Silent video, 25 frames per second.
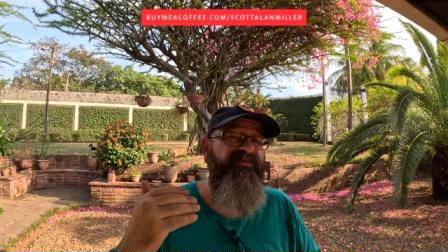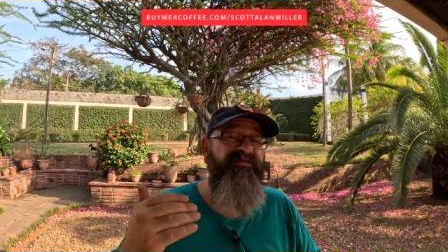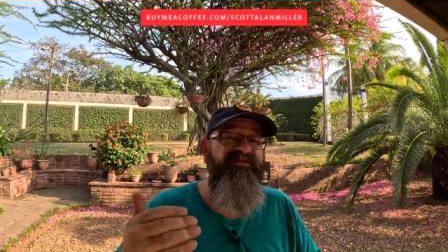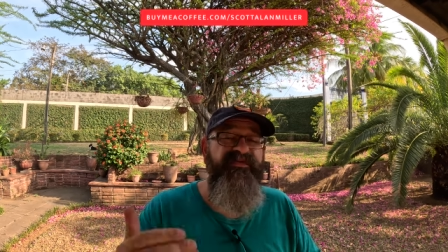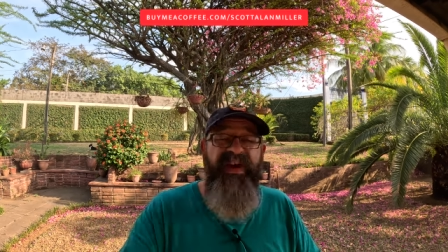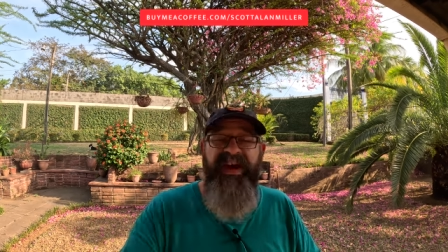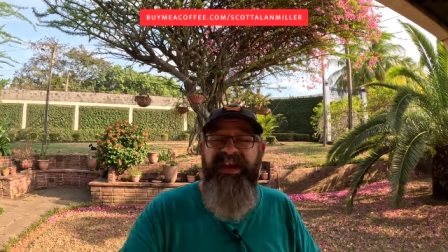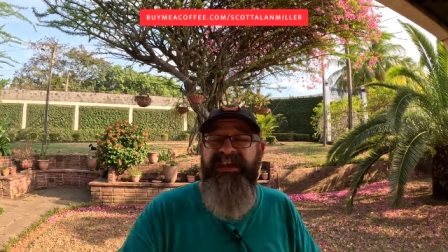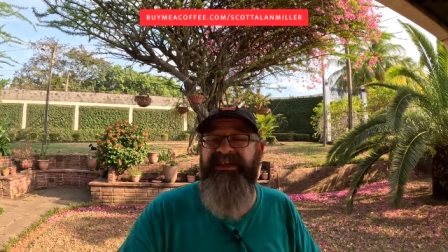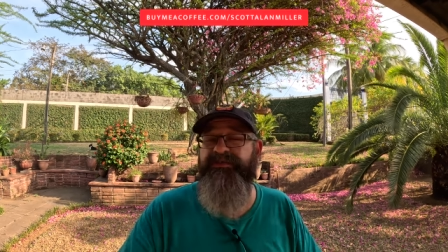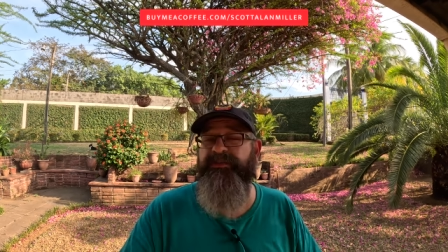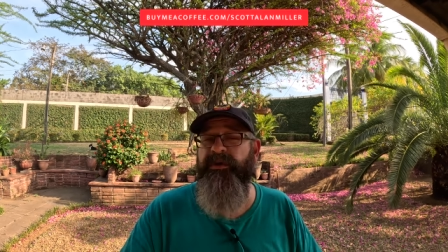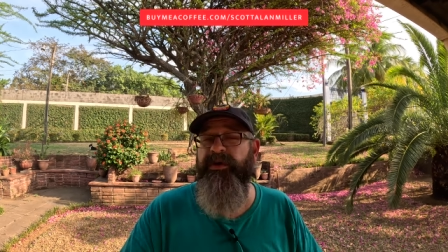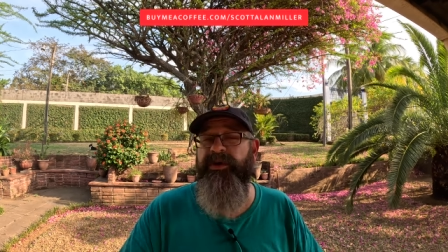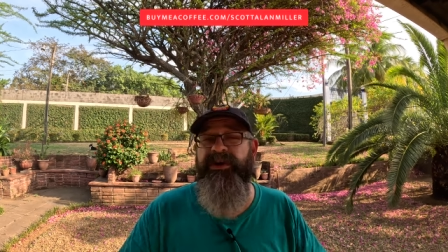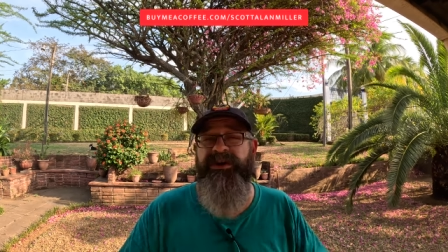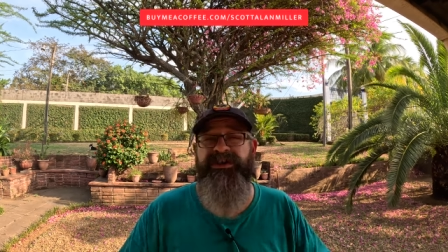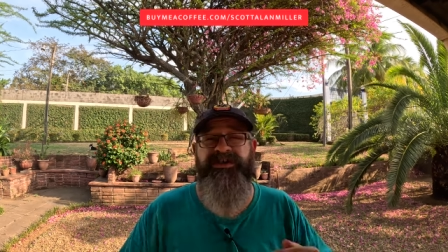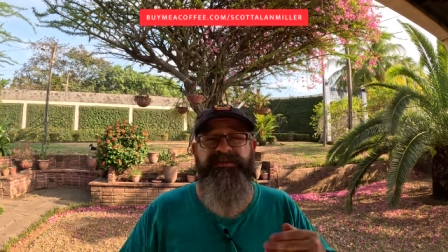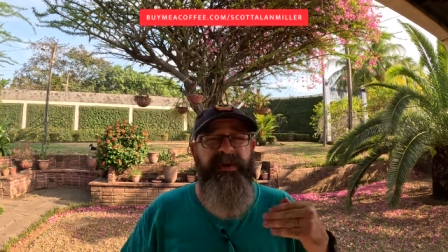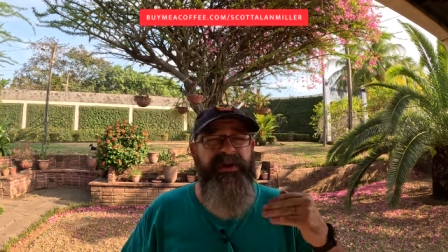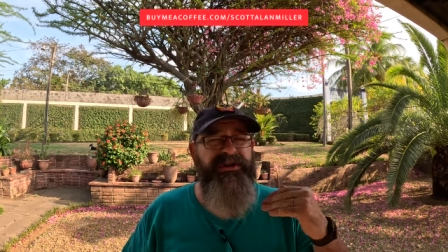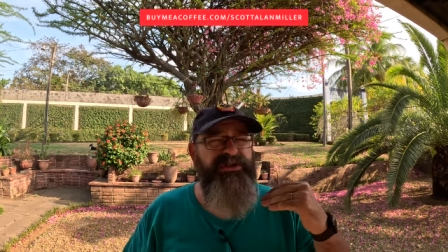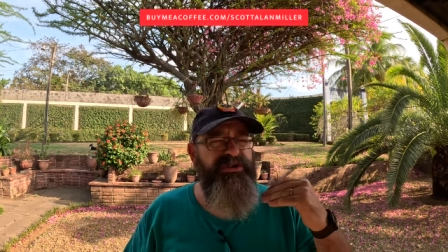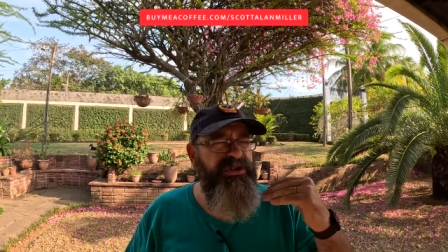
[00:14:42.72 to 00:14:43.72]
Facebook,
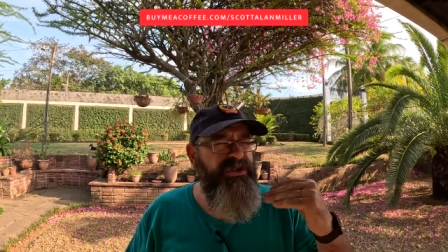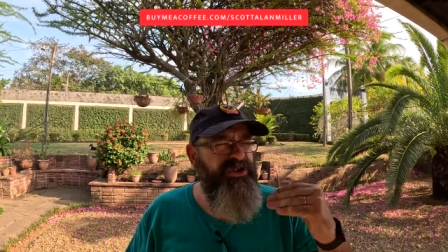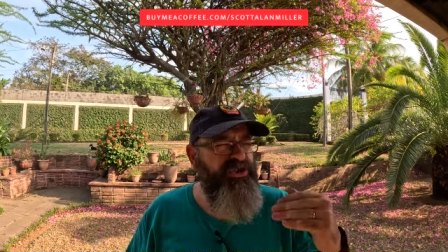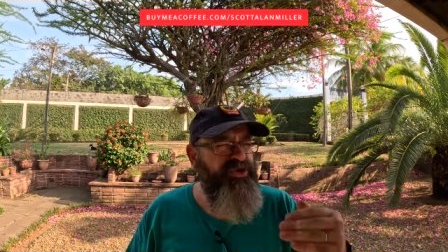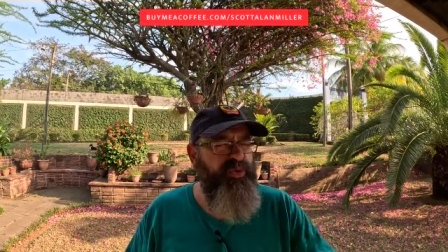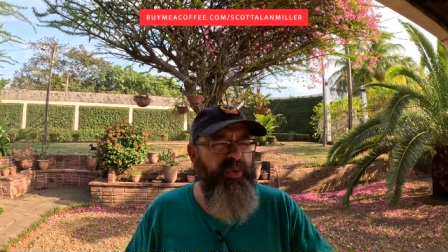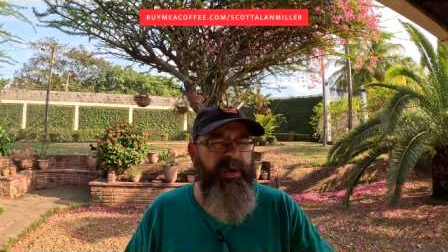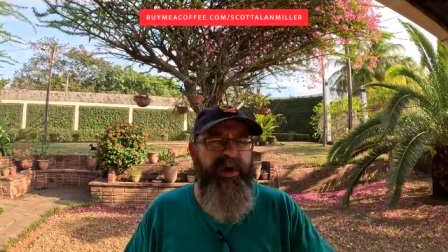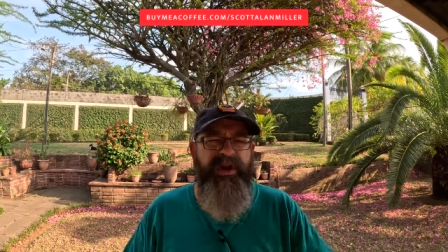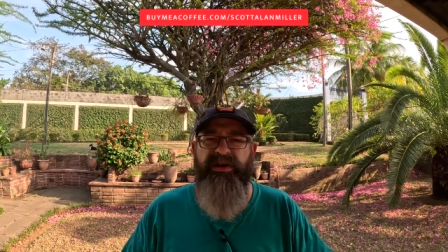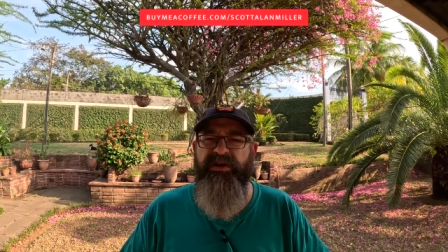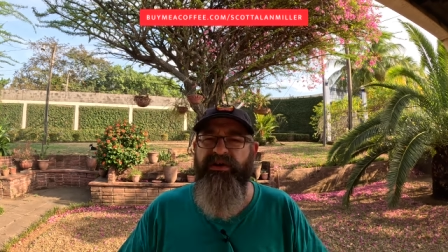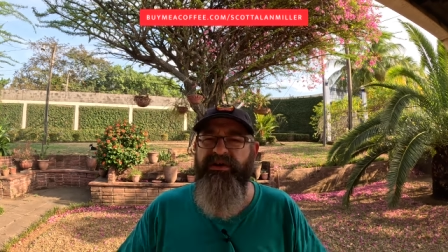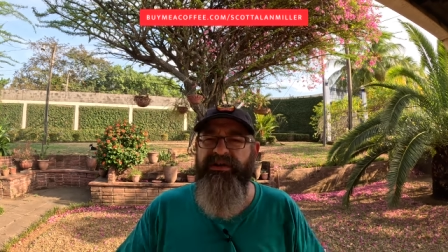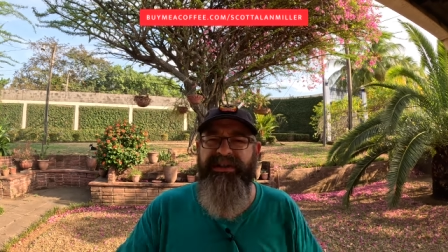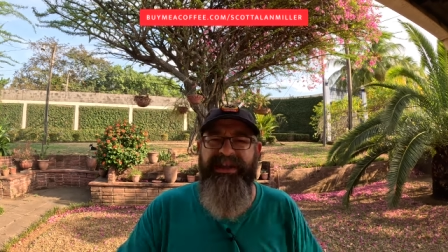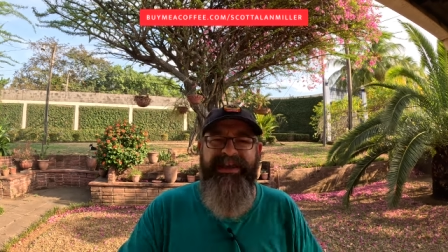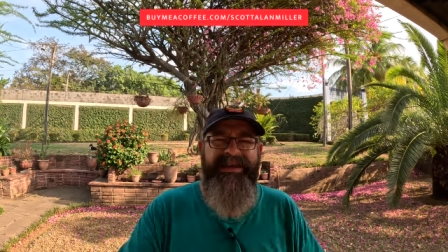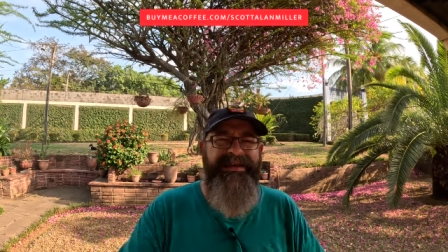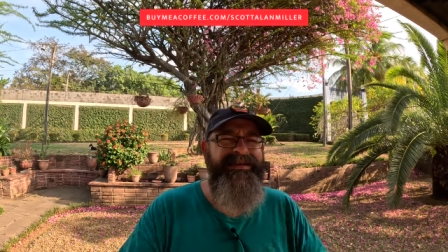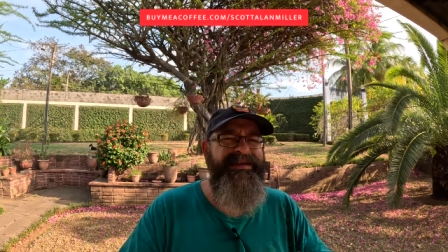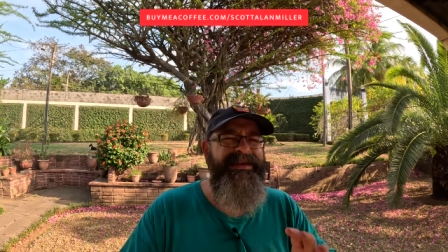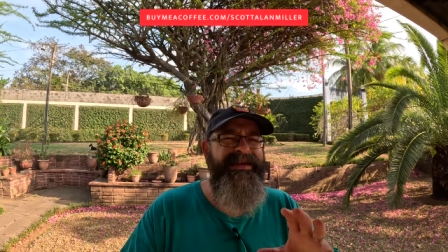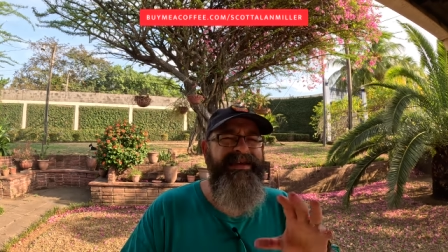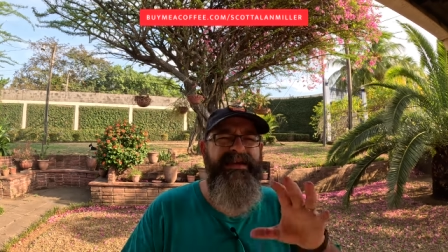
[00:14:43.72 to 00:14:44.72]
especially Twitter,
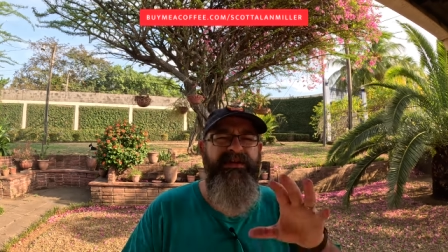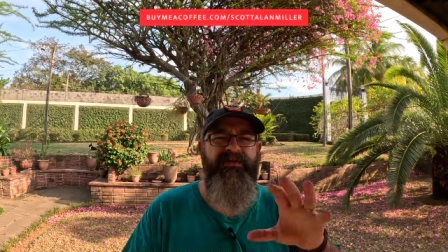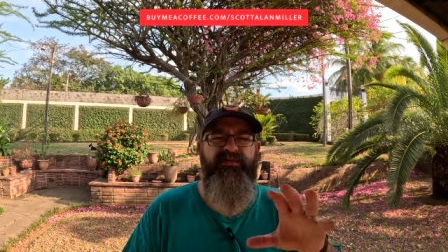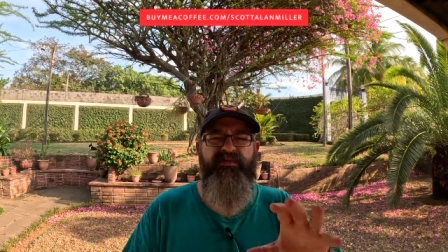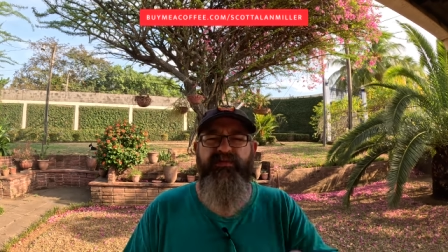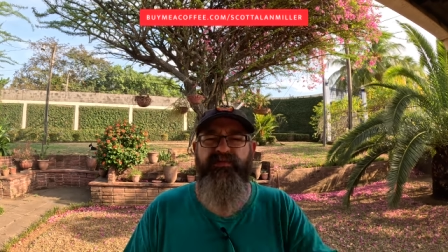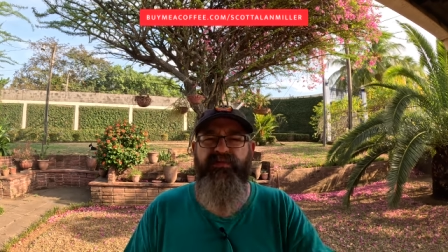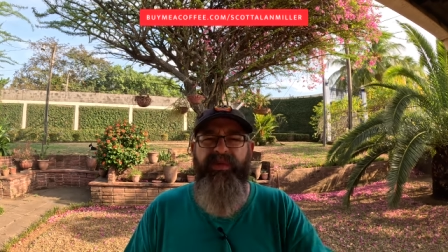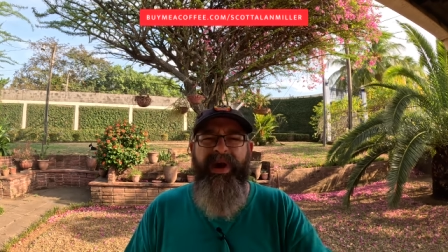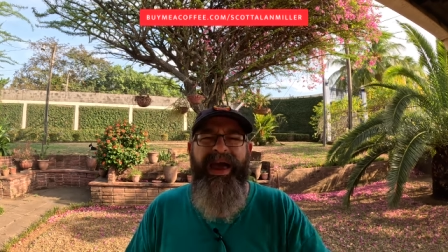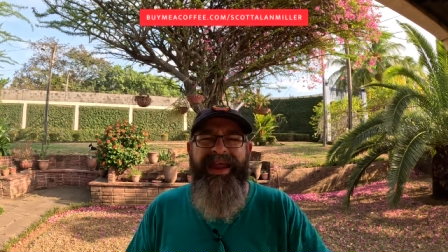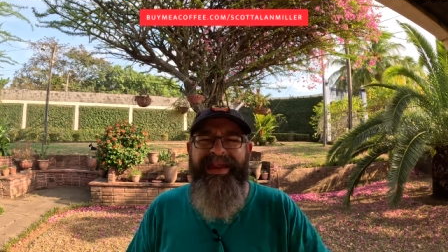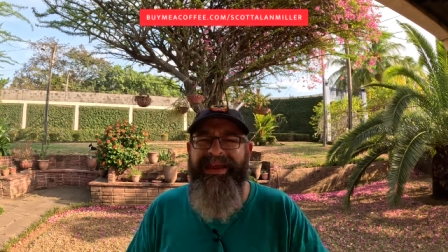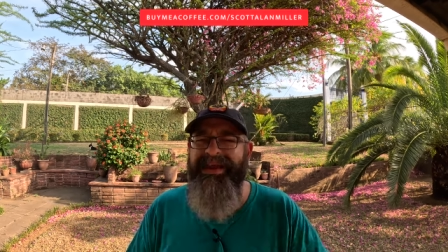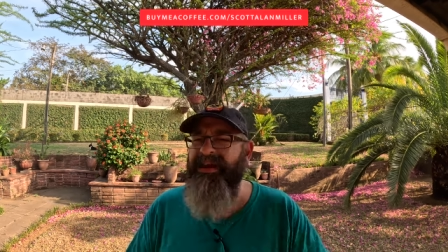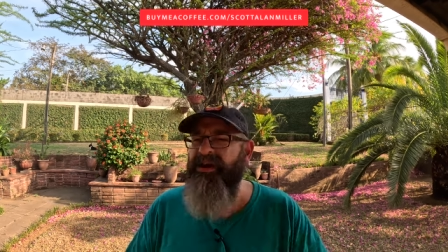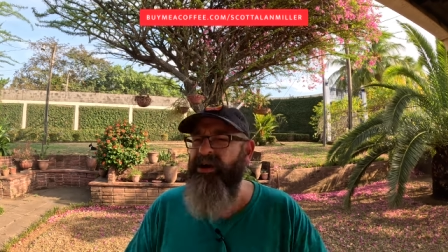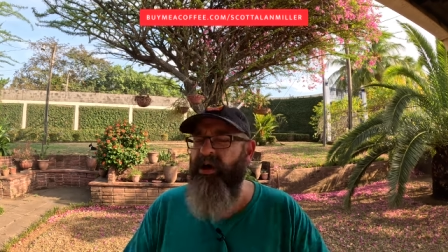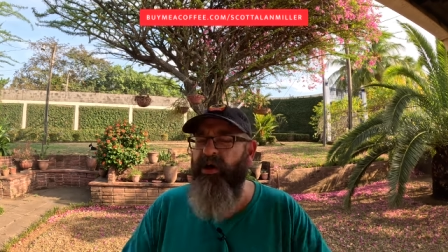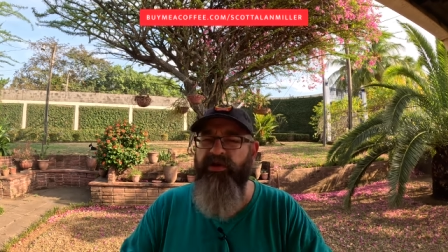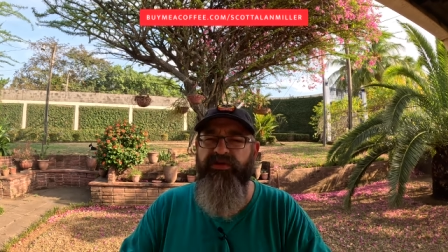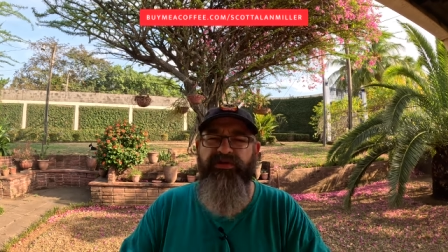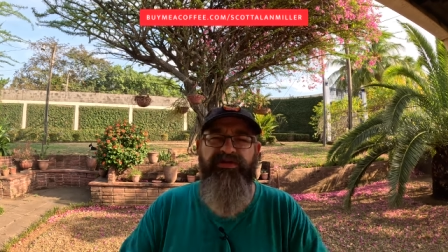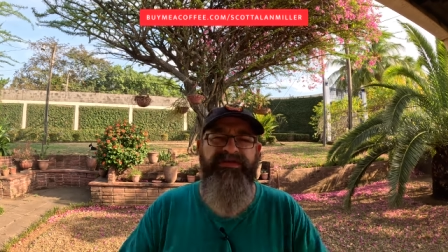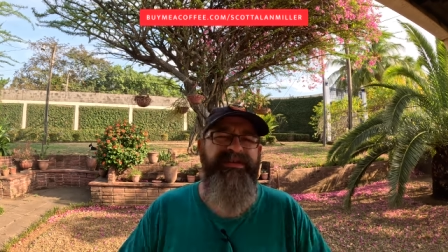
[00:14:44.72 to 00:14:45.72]
LinkedIn, Reddit,
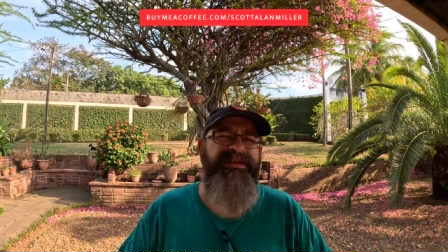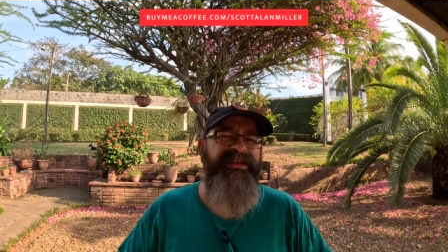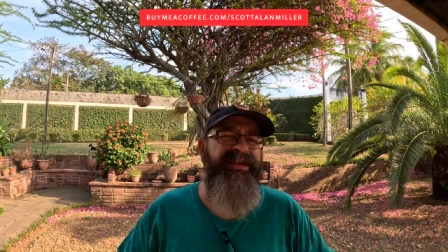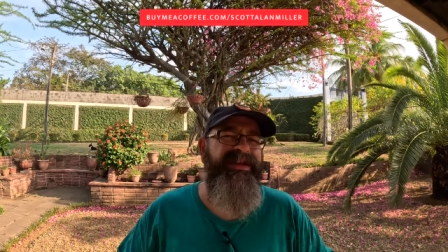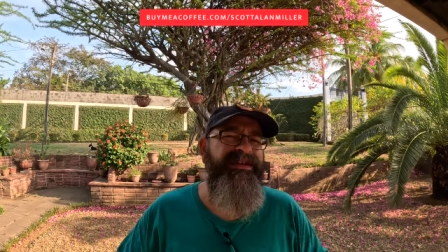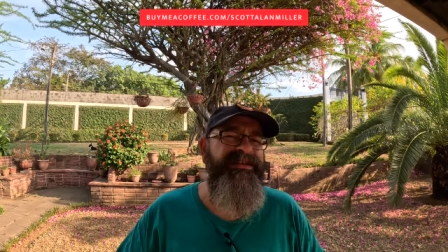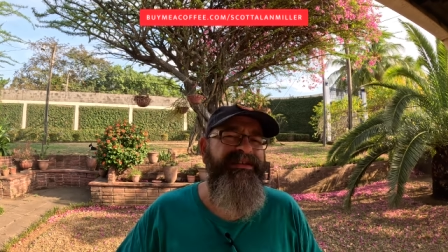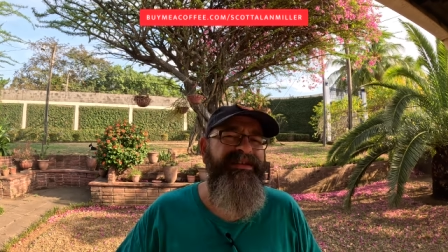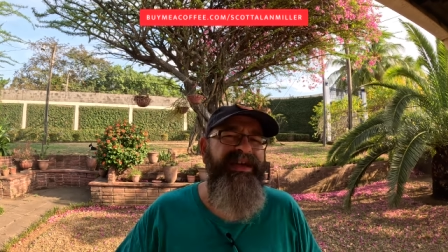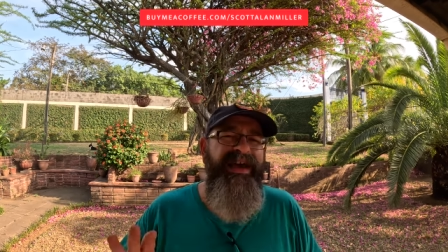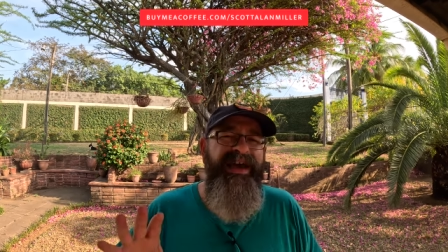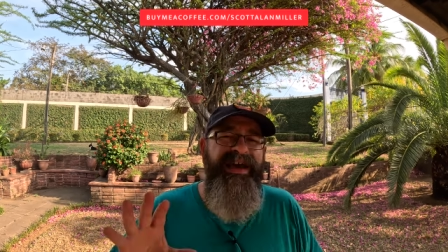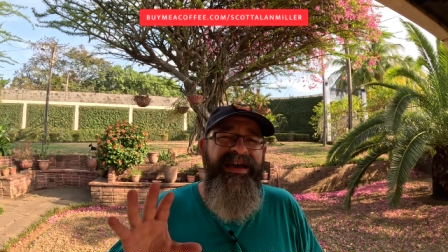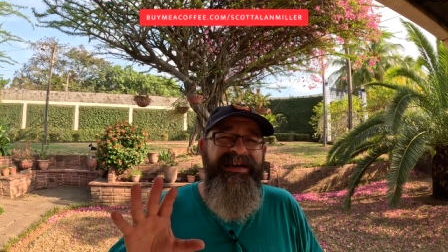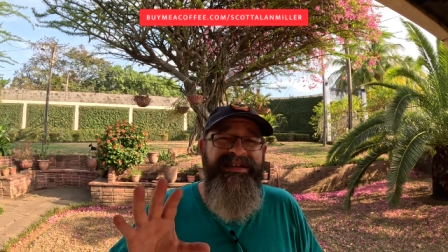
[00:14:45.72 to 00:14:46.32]
all those things.